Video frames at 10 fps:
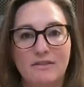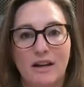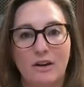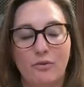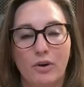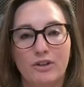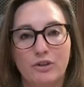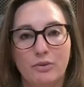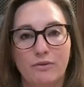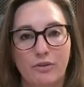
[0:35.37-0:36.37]
of Title
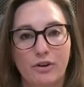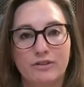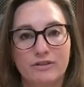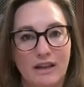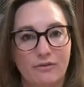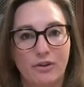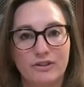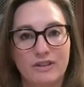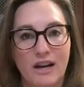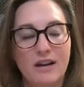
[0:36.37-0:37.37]
42 when it first, that
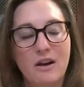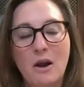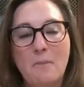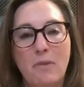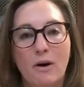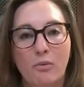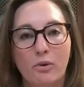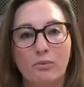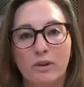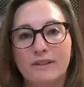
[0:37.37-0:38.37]
first day, but
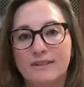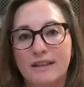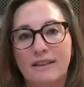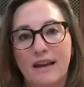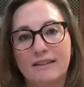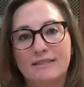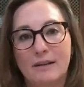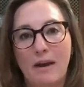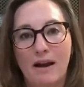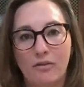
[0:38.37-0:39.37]
we're really seeing that
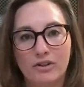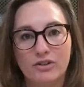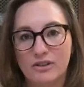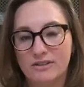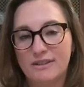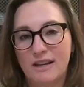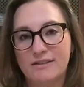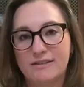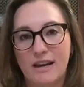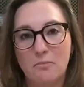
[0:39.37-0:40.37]
same average stay
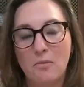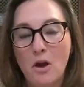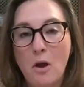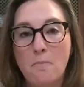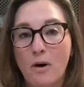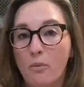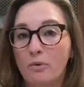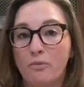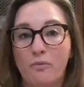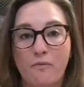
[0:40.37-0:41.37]
the same. But
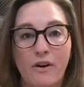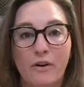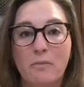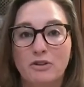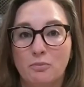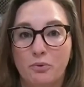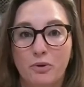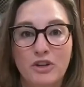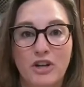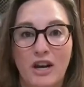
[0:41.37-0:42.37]
we very much
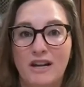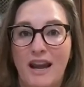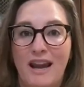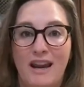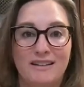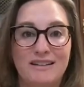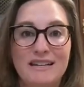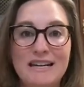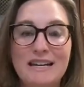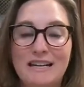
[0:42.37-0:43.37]
appreciate and
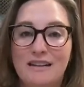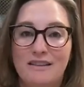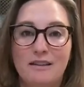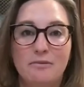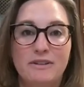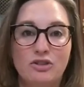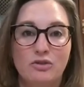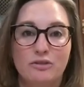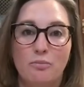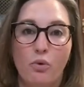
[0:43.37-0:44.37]
needed the
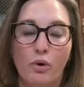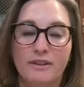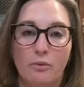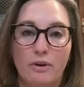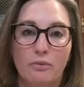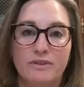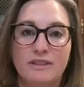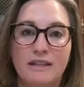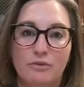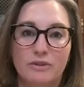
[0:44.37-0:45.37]
additional support that we
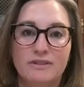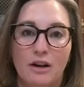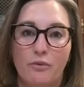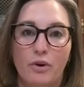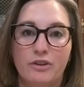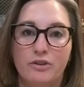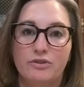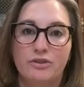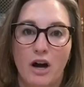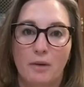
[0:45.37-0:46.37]
received once Title 42
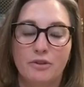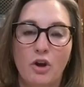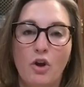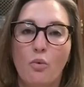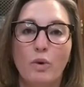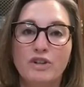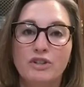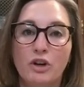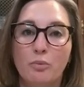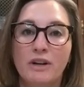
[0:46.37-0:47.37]
stopped. We
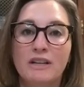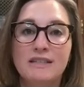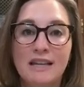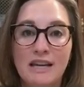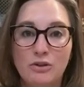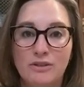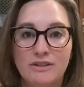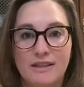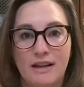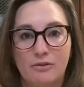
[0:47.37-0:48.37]
just hope we continue to
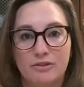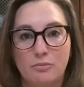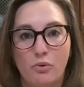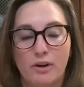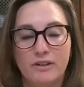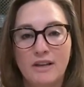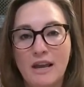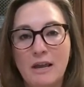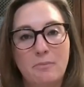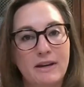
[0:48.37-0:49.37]
see that support
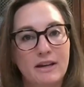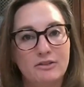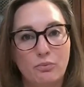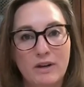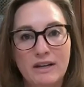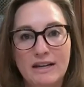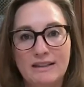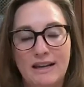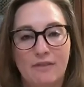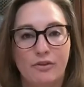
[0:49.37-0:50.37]
because we
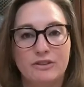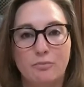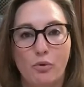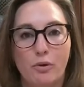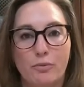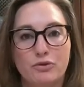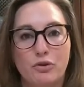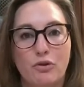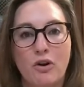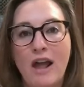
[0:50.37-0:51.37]
need the Effort Support
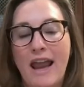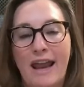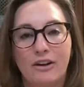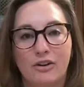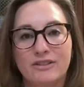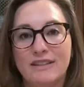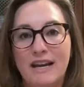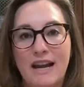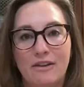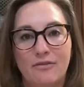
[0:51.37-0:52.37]
Patrol and our
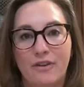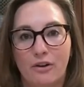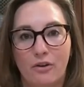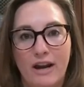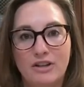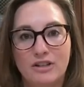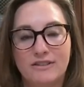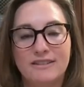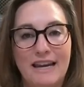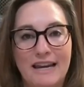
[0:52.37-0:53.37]
state and federal
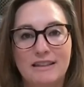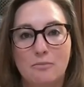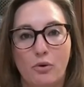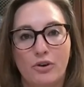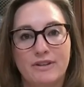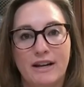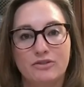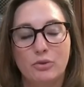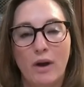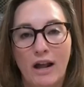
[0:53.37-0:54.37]
agents in the border
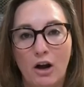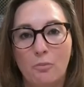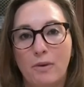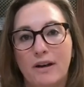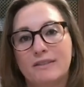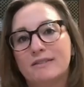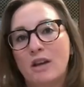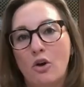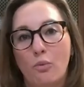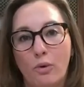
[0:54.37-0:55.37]
towns to help us
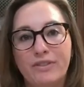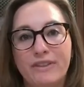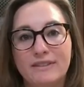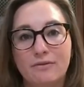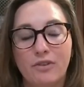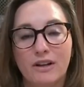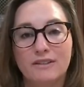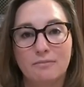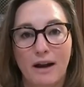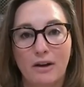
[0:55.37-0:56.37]
with this influx
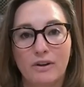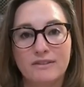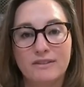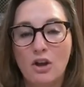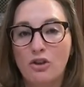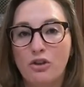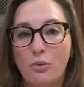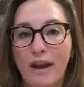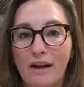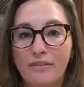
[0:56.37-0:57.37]
of migrants. Though
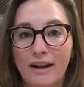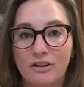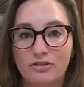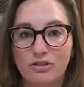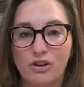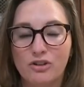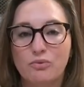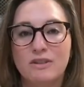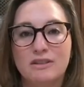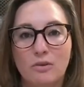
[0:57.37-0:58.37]
we haven't had a
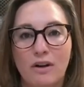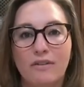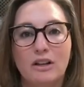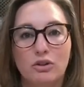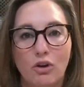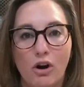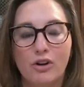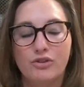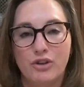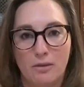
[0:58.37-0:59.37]
surge, we still have a
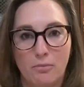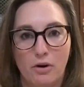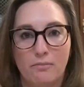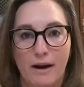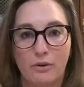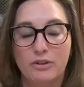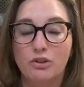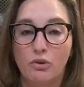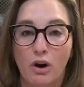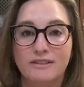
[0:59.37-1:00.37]
large number of migrants
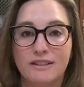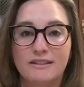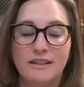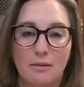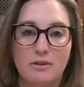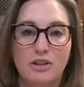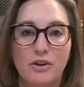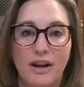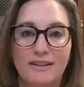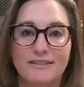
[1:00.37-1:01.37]
crossing to come into the
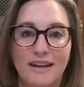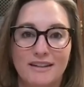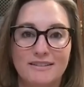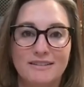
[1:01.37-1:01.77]
United States.